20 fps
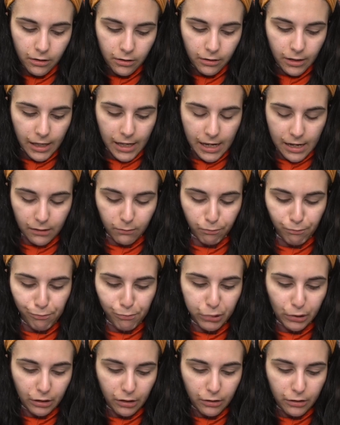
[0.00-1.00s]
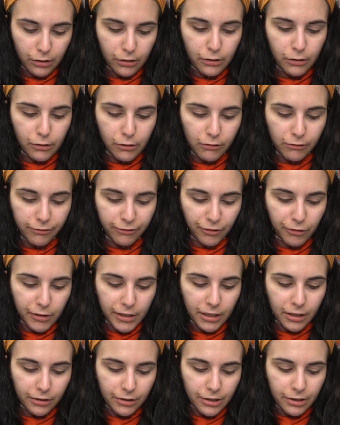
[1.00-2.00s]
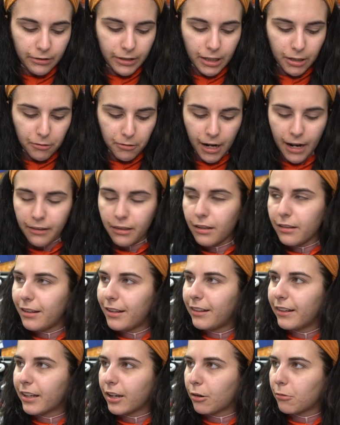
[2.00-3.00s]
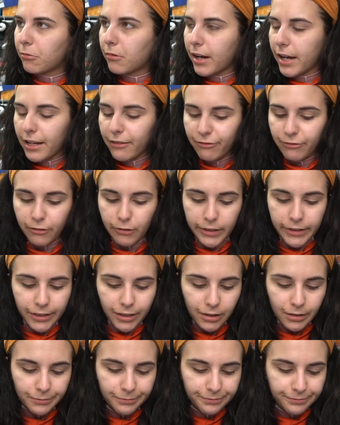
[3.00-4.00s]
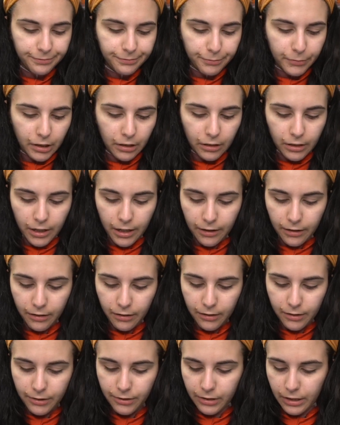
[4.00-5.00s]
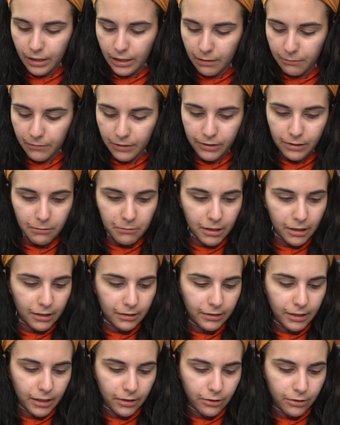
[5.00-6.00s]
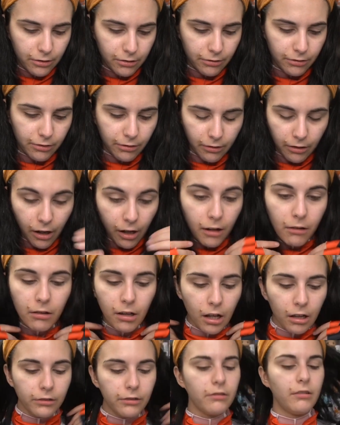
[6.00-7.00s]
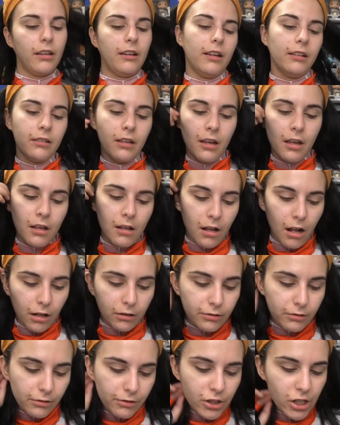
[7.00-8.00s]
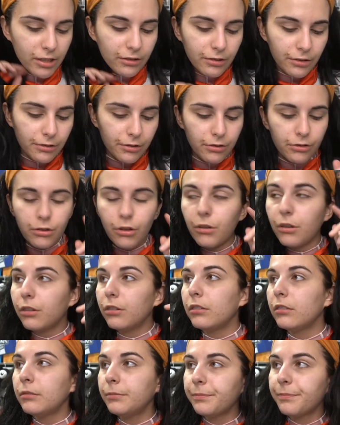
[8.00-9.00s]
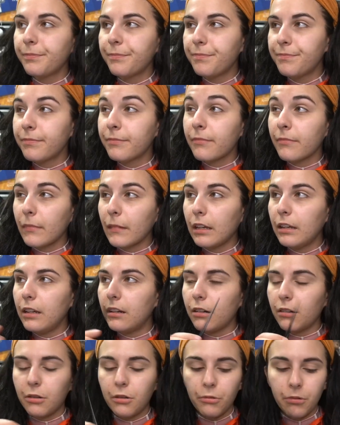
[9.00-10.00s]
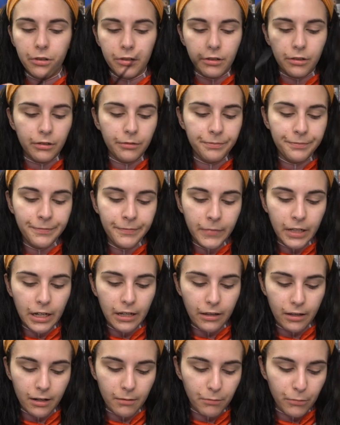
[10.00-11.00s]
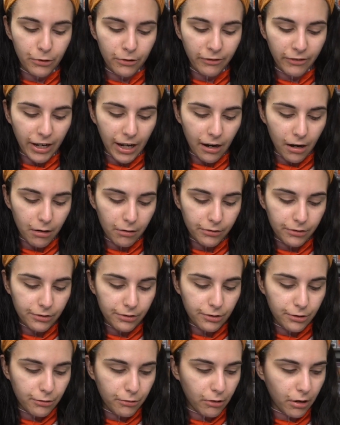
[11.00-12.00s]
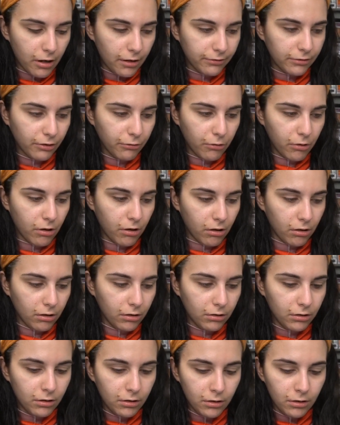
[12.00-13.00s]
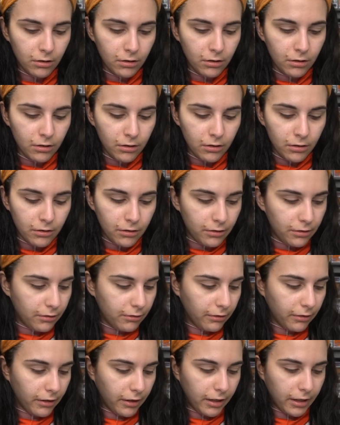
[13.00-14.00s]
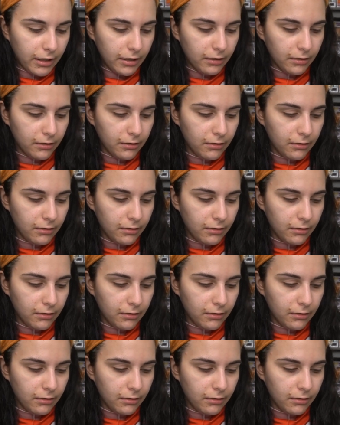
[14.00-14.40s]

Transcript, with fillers: like blue foil to it rather than like a red foil. But yeah, they're the same, the same kind of texture. So I'll, I'll do that. I'll do Gentle Soul, Inner Corner, and then move out to Off the Wall. All right.